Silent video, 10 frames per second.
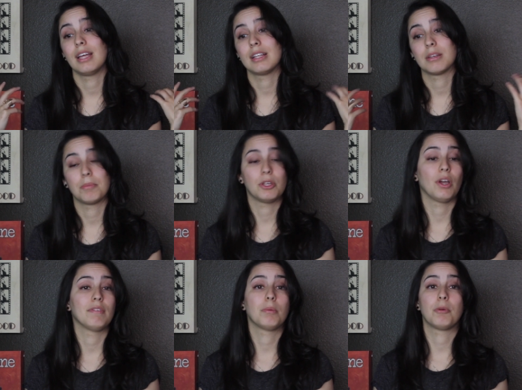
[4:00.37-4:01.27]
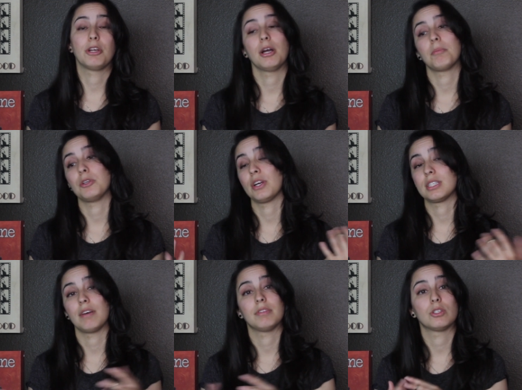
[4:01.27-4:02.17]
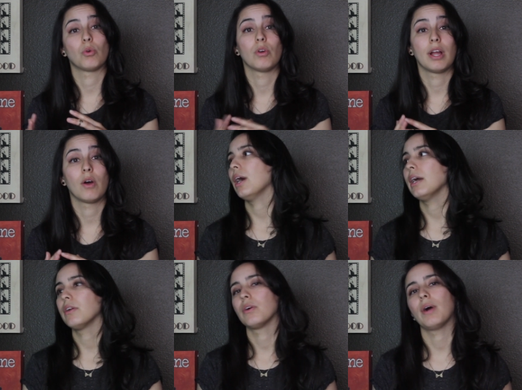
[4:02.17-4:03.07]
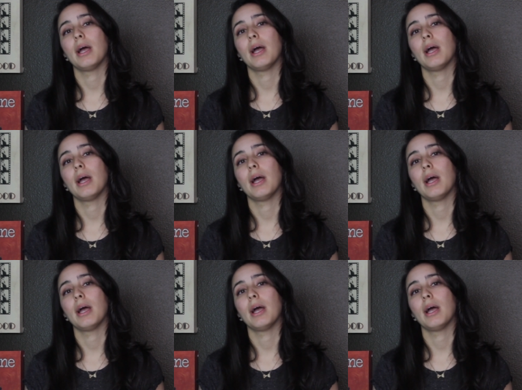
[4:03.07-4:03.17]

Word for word: that's something you have to bring up up and you guys have to sort it out. I don't know.